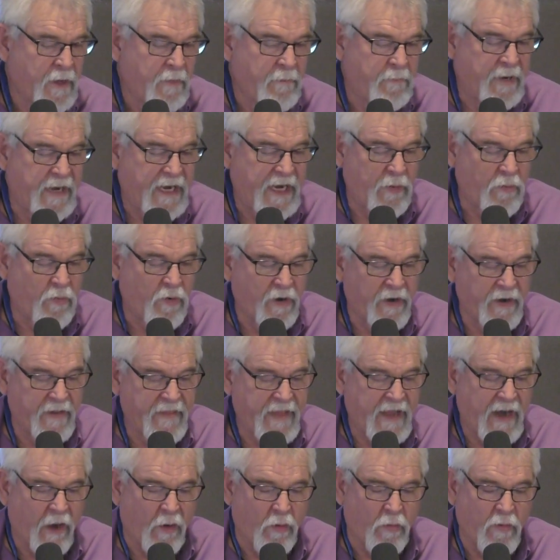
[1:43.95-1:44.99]
but inwardly
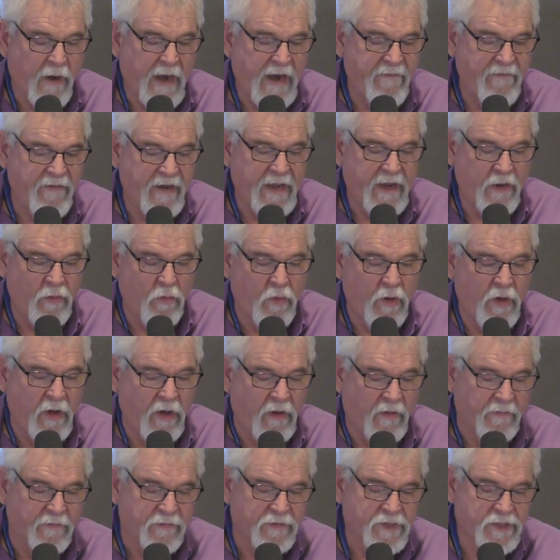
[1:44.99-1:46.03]
they are ravening
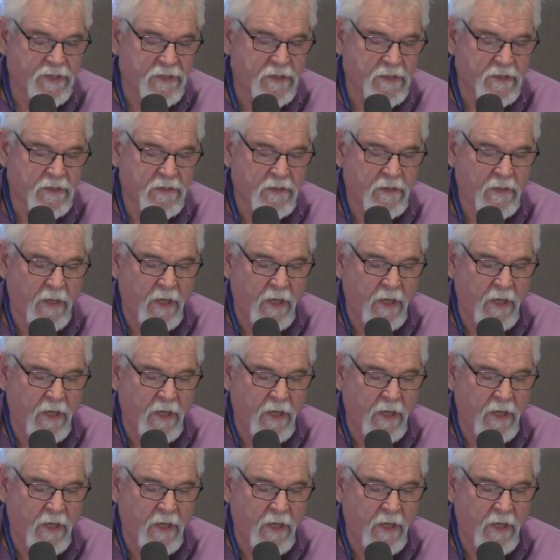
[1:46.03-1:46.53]
wolves.